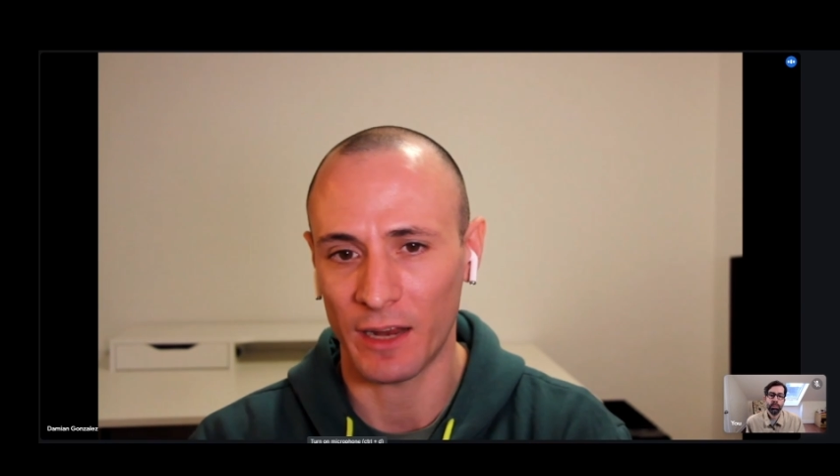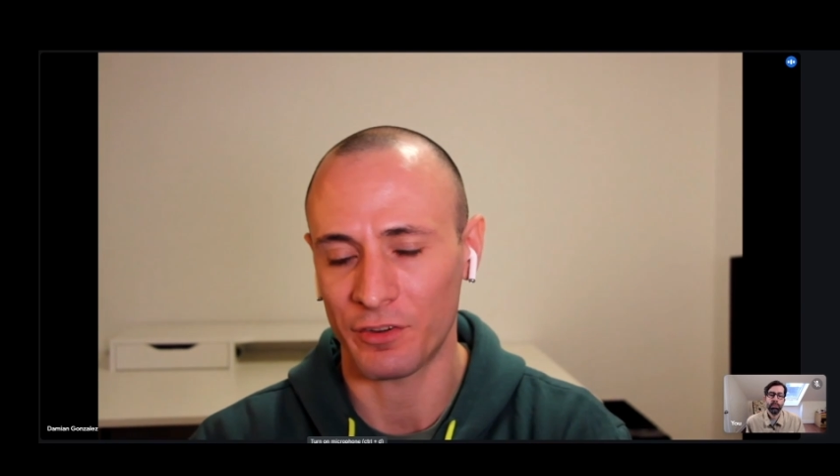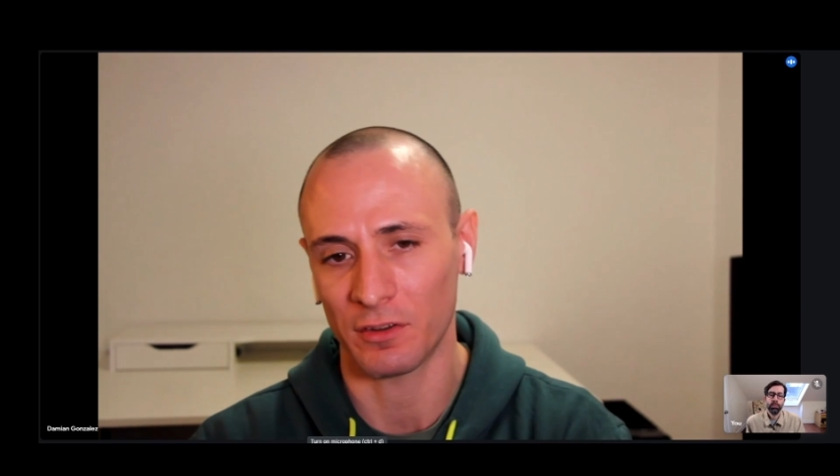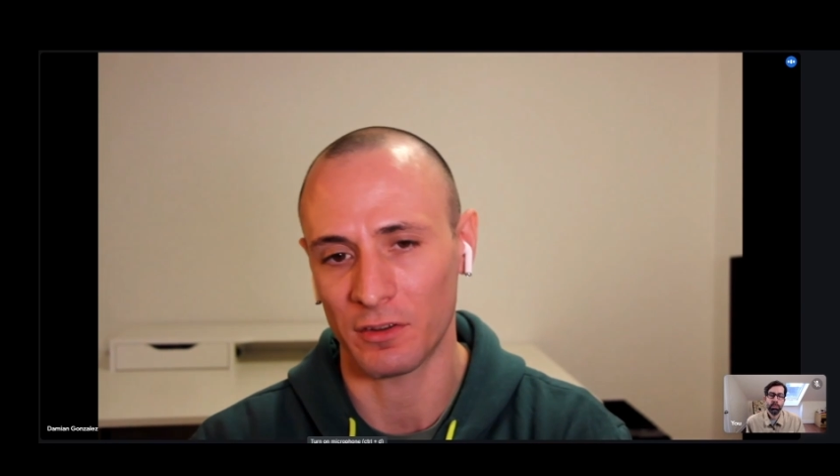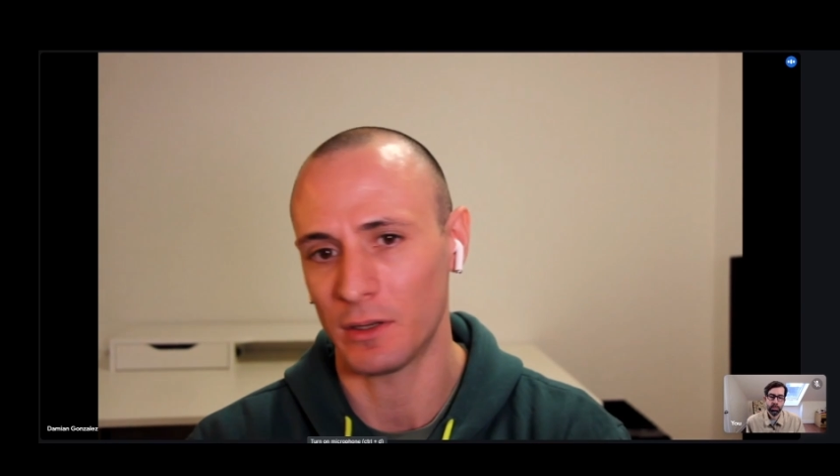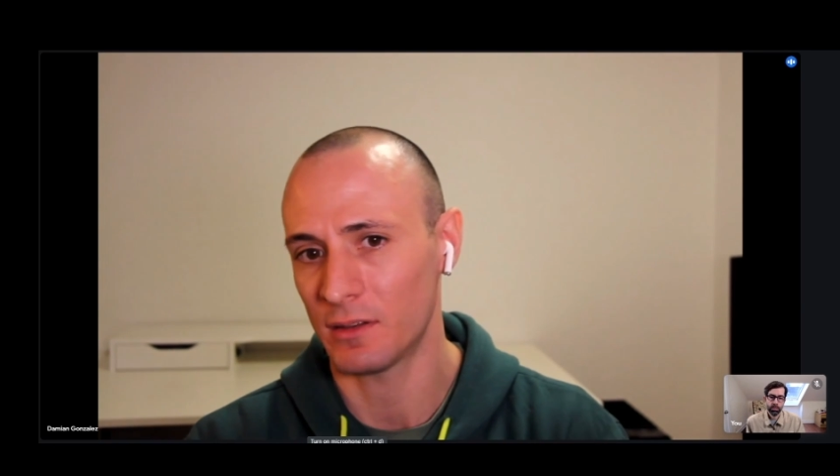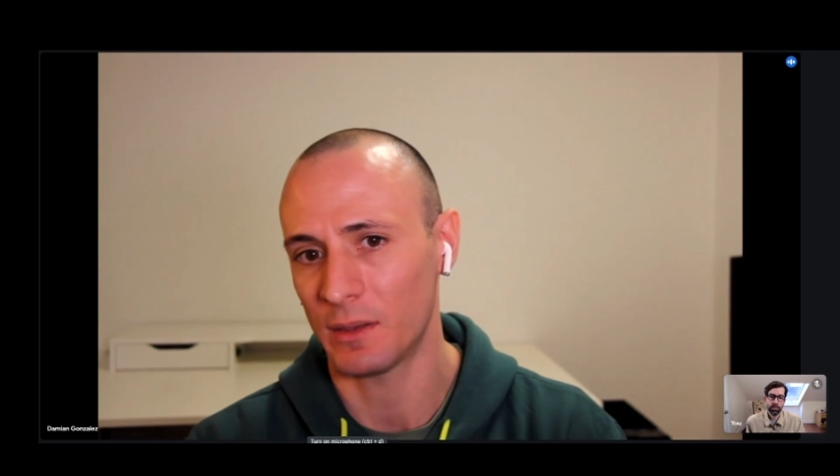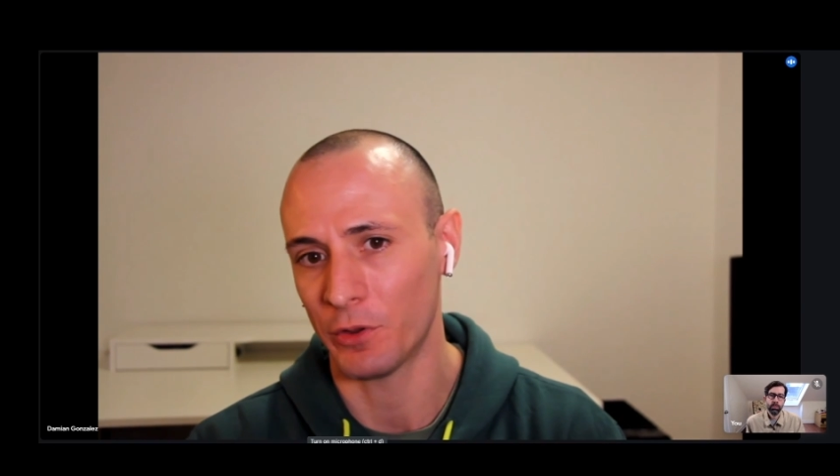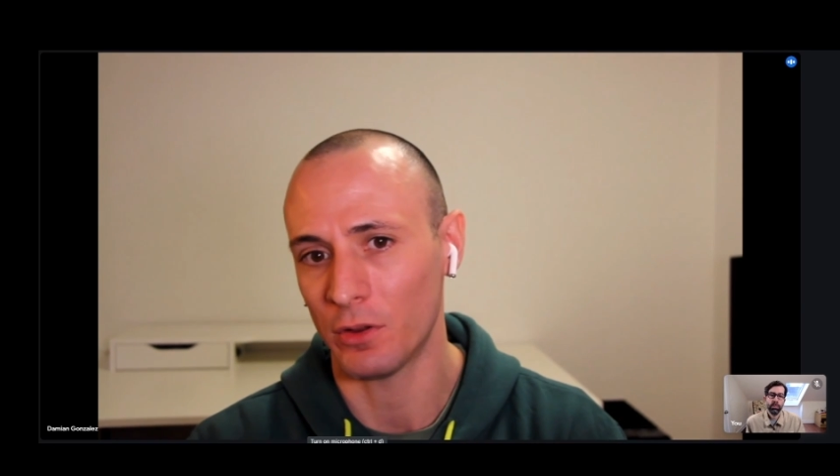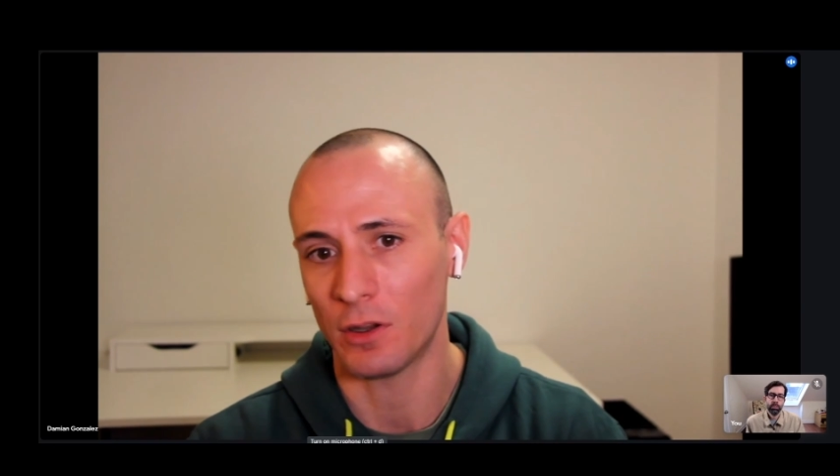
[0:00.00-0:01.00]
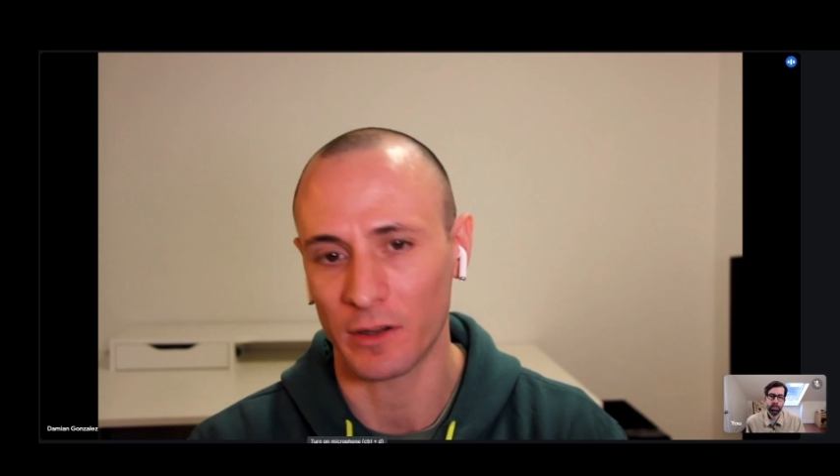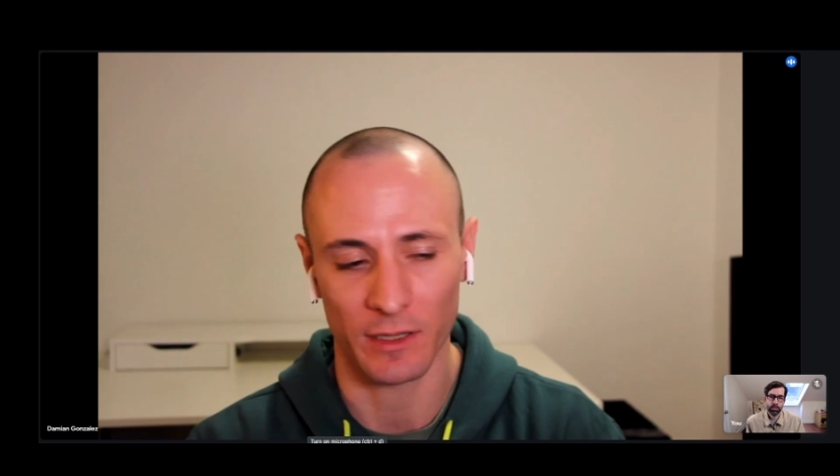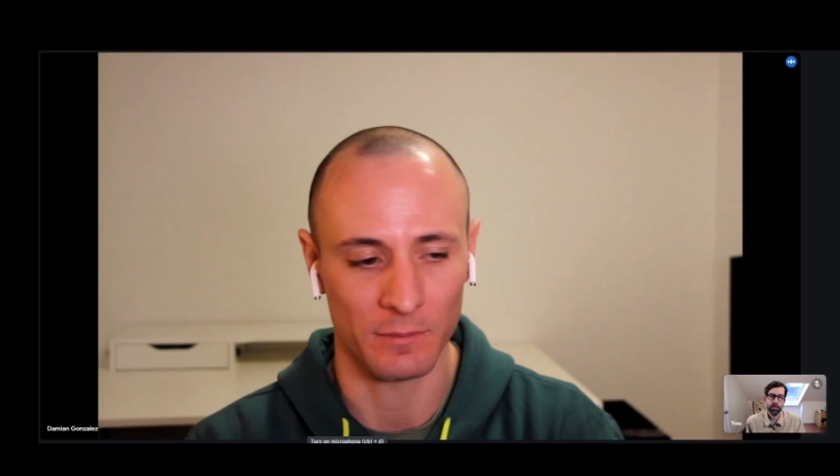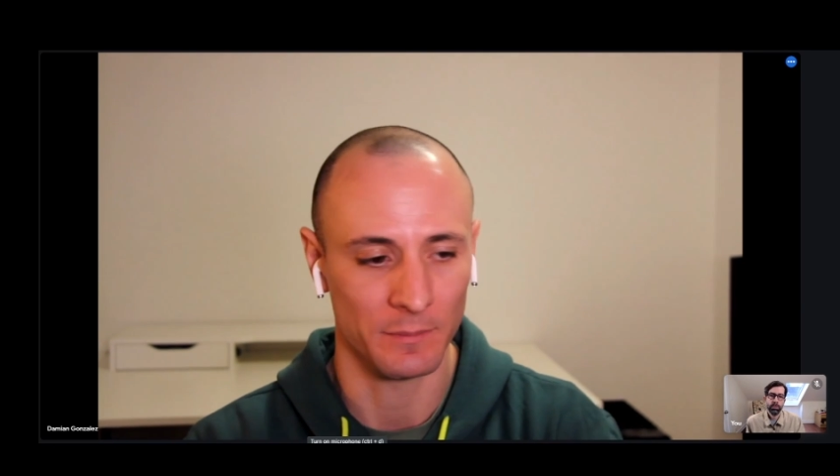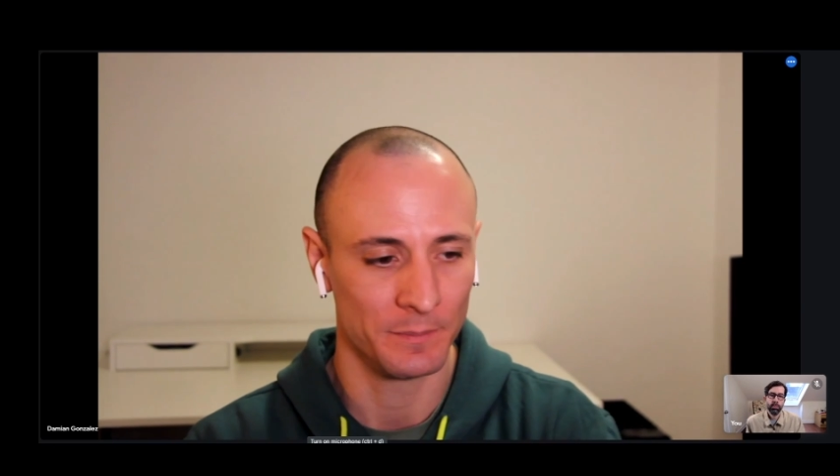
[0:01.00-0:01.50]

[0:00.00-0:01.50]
So anytime you log in,